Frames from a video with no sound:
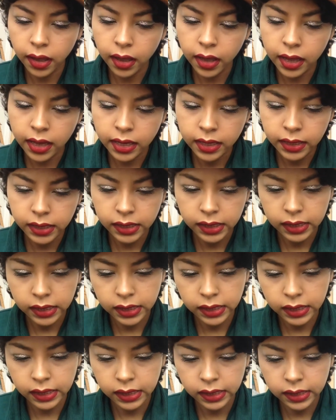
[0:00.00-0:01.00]

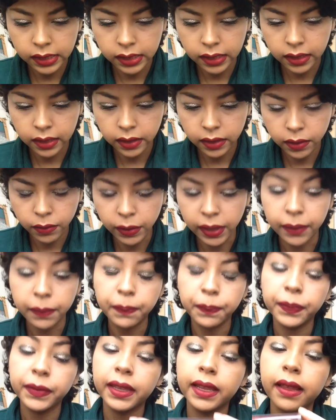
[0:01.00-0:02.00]
is, well,
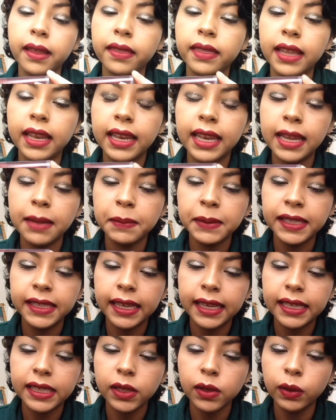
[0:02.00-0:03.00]
the
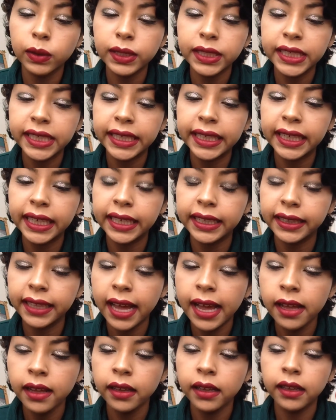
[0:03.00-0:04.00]
lipstick is called
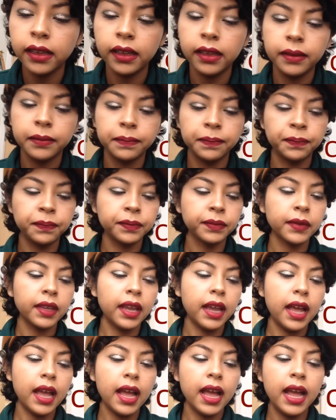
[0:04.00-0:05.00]
Chiquita.
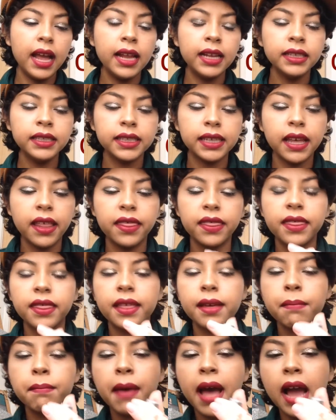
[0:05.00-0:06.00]
And
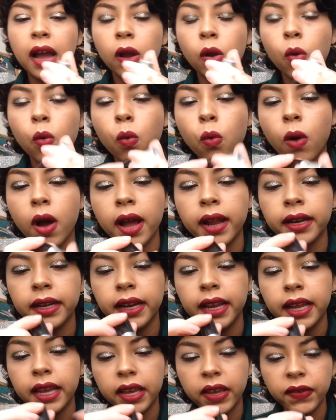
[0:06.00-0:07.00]
the MAC
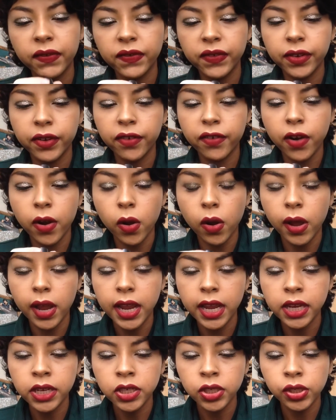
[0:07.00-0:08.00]
one, if you're
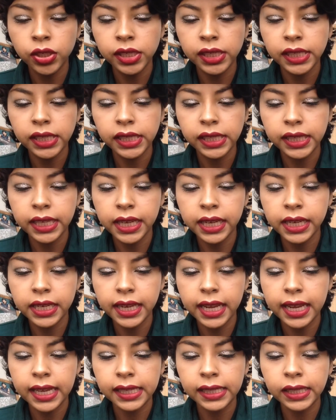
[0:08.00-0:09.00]
interested,
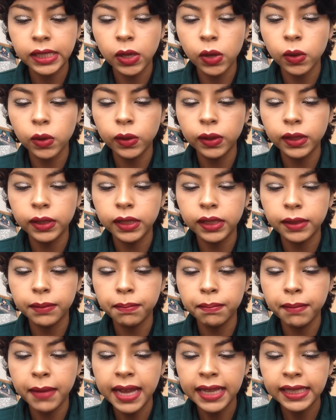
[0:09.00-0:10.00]
is called
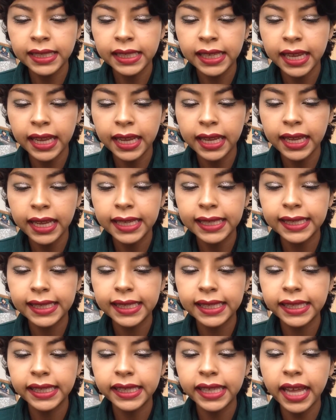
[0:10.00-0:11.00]
Matte
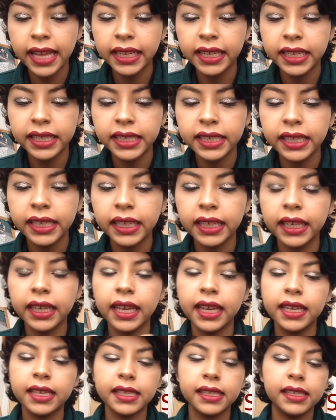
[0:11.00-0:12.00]
Studded
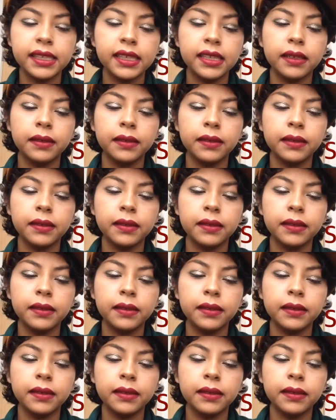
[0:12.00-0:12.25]
Kiss.